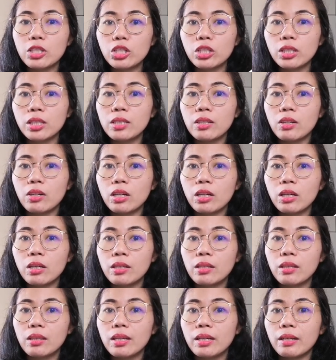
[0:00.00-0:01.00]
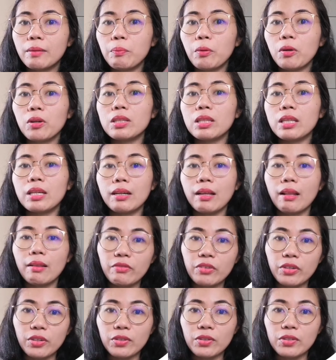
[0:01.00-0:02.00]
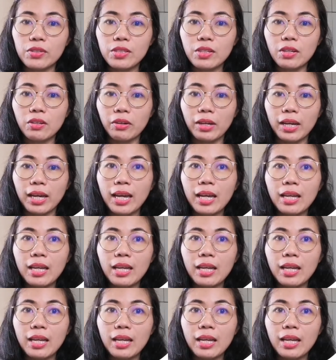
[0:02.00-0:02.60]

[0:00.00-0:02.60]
religion, or their political views.